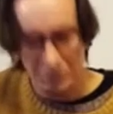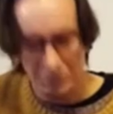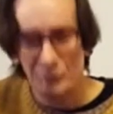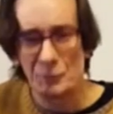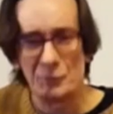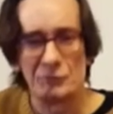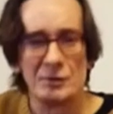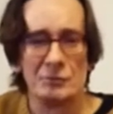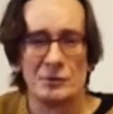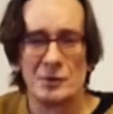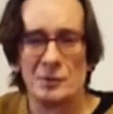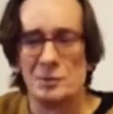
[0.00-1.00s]
probably my
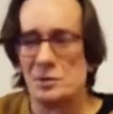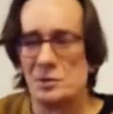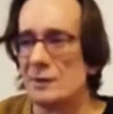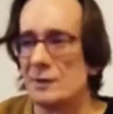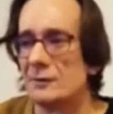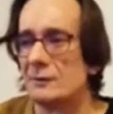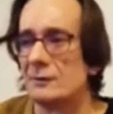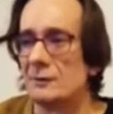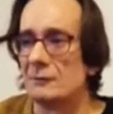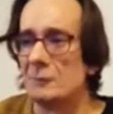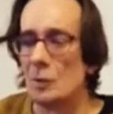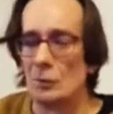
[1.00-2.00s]
favorite type of jazz
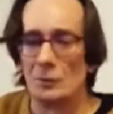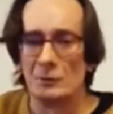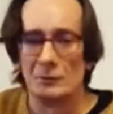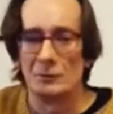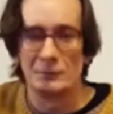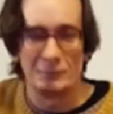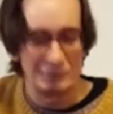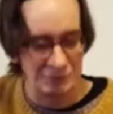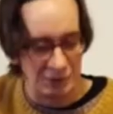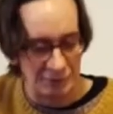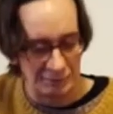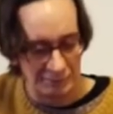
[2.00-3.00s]
is modal
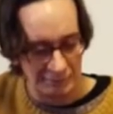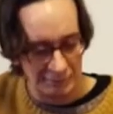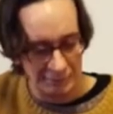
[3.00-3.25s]
jazz.